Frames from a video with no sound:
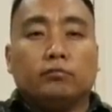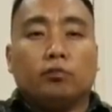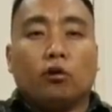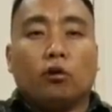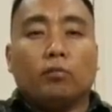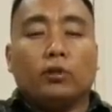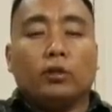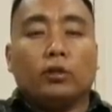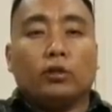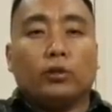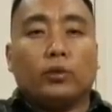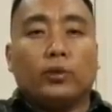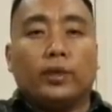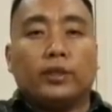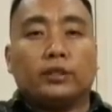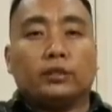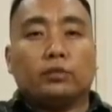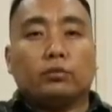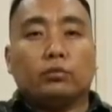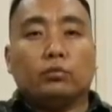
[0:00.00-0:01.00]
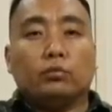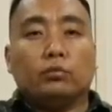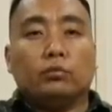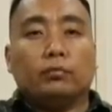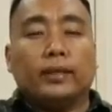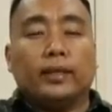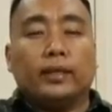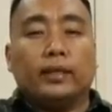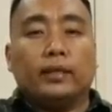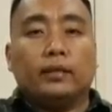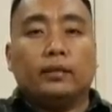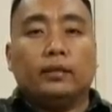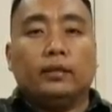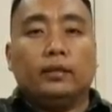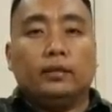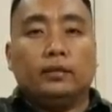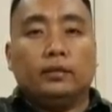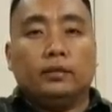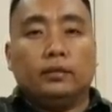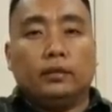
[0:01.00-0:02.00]
formal request to my
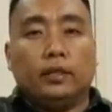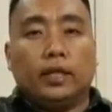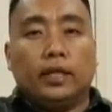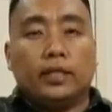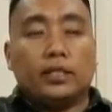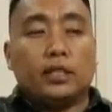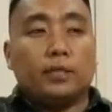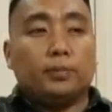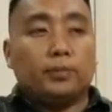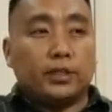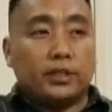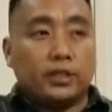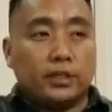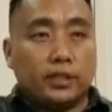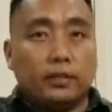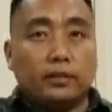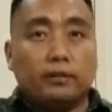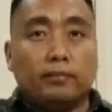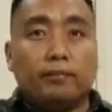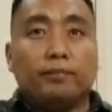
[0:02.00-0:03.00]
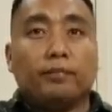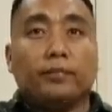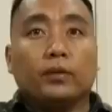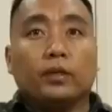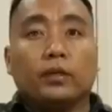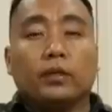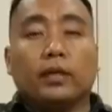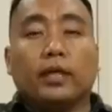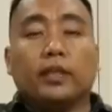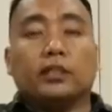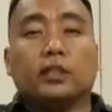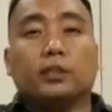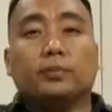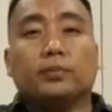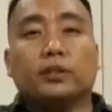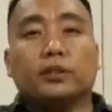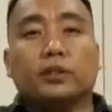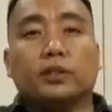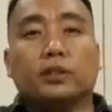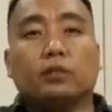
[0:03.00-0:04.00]
AC president. The AC
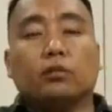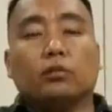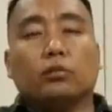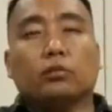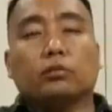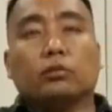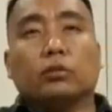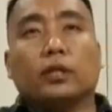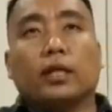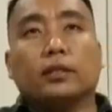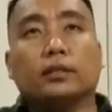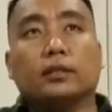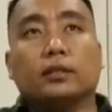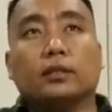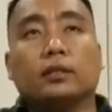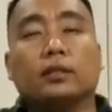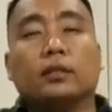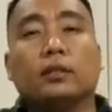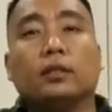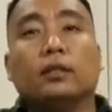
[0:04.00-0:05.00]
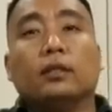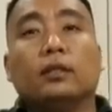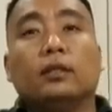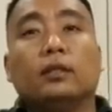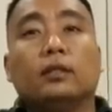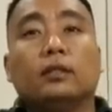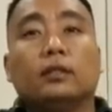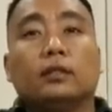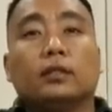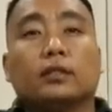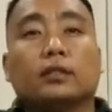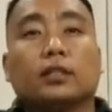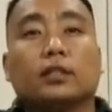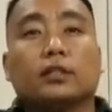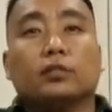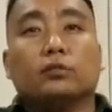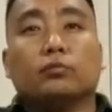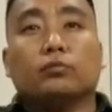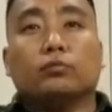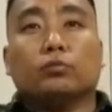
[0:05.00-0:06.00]
president also has a
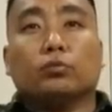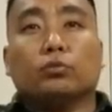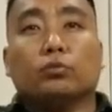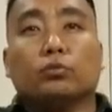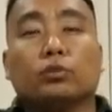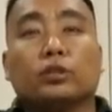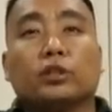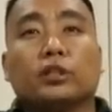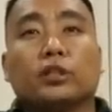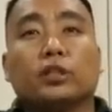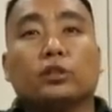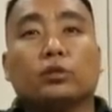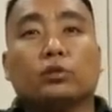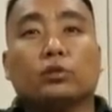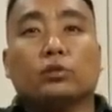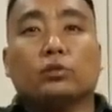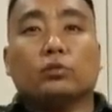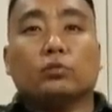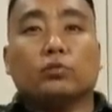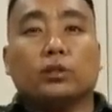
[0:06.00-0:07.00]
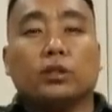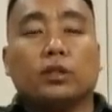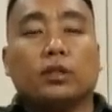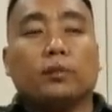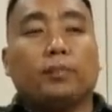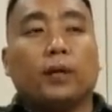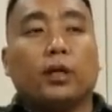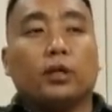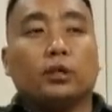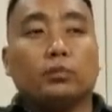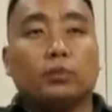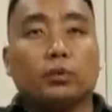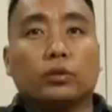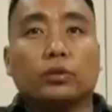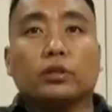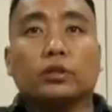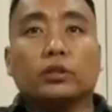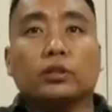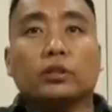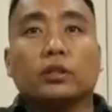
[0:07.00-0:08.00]
discussion 2-3 days with the party
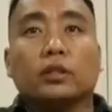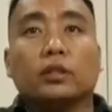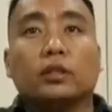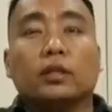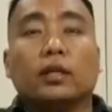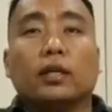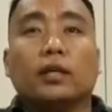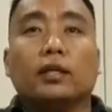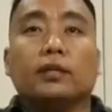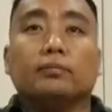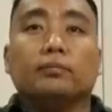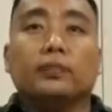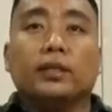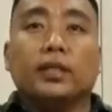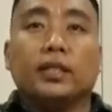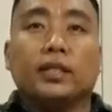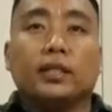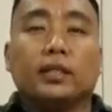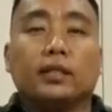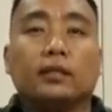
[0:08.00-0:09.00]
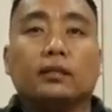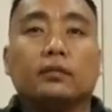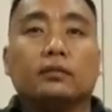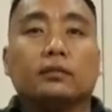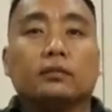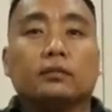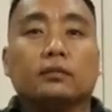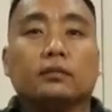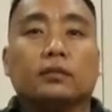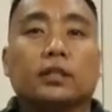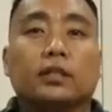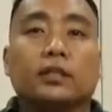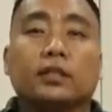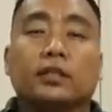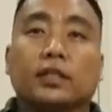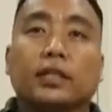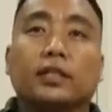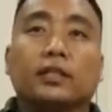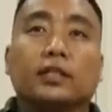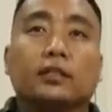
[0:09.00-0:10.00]
workers and Miligena. They
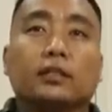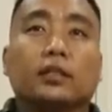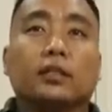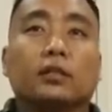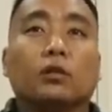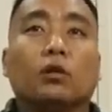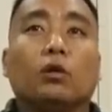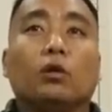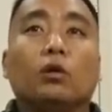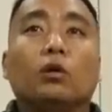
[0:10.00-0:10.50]
decided that